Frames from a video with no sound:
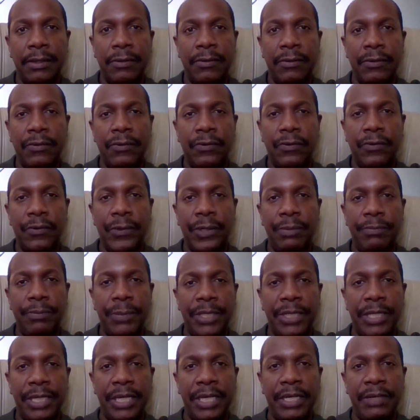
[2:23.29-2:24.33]
we
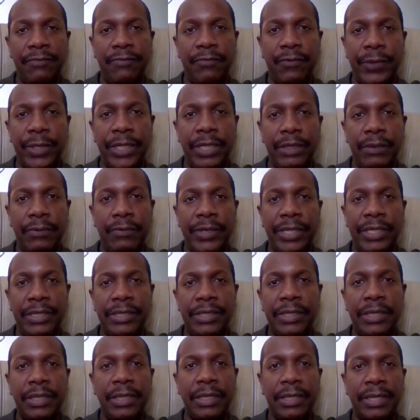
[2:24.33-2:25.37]
believe we
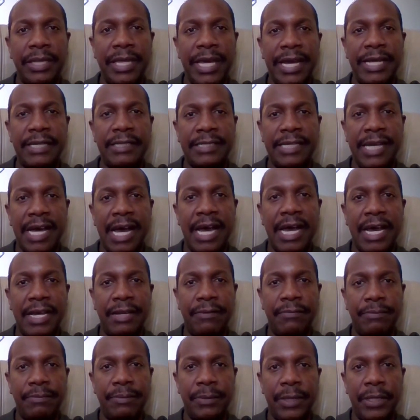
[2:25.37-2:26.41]
took that
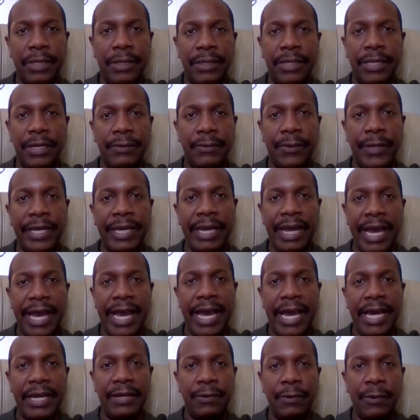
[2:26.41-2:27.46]
time that we
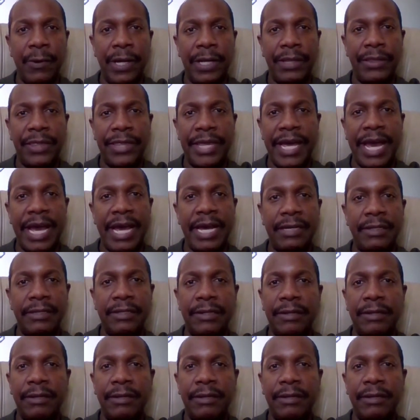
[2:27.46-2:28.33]
had with that